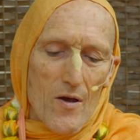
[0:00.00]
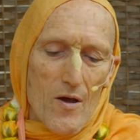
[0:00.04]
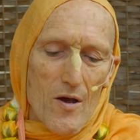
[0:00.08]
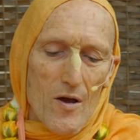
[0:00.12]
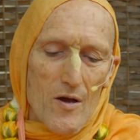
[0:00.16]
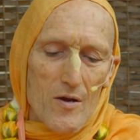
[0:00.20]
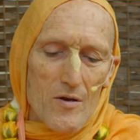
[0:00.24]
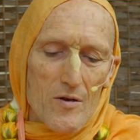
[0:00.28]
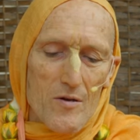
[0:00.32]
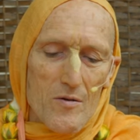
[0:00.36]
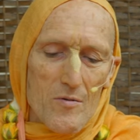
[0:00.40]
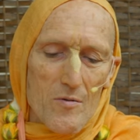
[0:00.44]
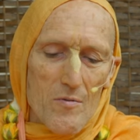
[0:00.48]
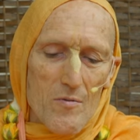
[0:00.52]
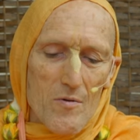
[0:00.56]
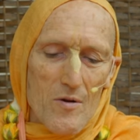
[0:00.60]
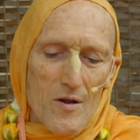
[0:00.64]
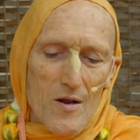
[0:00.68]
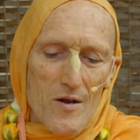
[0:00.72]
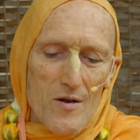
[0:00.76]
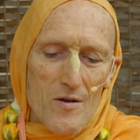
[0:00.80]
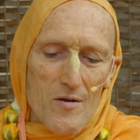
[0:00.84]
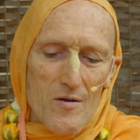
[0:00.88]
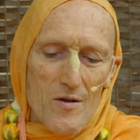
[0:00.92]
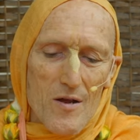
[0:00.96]
uh,
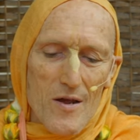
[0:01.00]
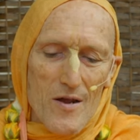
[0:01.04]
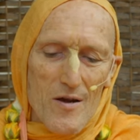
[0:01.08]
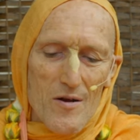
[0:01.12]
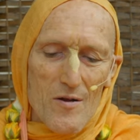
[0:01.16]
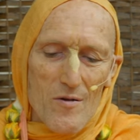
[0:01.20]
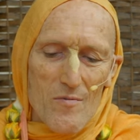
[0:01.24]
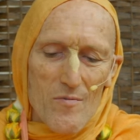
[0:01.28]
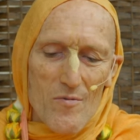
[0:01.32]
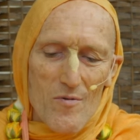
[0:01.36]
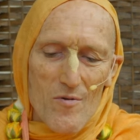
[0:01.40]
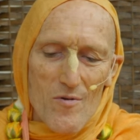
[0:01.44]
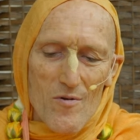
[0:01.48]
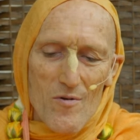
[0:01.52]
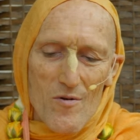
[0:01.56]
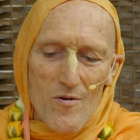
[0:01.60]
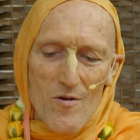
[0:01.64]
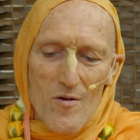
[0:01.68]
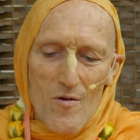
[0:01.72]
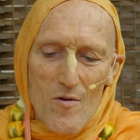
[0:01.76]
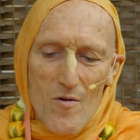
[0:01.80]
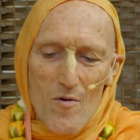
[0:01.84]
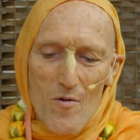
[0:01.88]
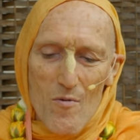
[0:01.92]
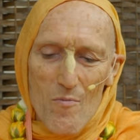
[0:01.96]
in, a, in a
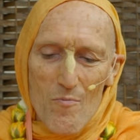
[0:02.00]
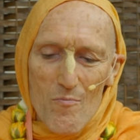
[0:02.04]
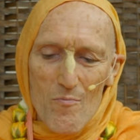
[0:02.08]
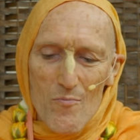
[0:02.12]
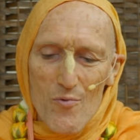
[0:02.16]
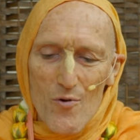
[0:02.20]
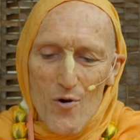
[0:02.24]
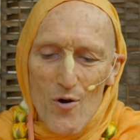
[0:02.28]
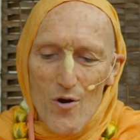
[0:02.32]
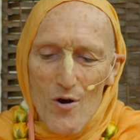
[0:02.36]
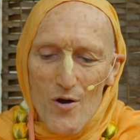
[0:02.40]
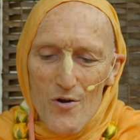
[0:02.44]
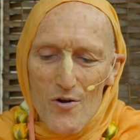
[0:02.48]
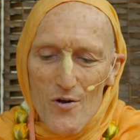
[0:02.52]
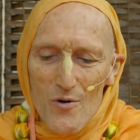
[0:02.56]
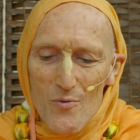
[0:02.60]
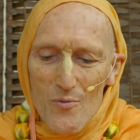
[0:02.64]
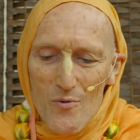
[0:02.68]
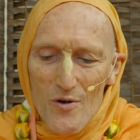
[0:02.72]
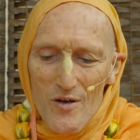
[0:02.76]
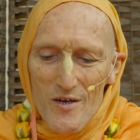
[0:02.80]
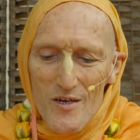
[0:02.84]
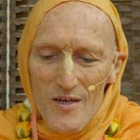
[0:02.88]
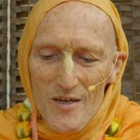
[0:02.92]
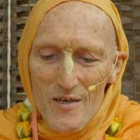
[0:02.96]
broader
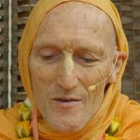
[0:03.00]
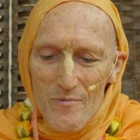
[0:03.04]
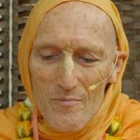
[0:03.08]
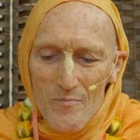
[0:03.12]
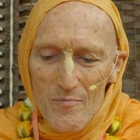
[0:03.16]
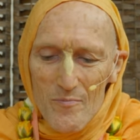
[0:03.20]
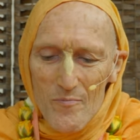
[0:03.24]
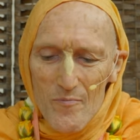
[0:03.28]
way.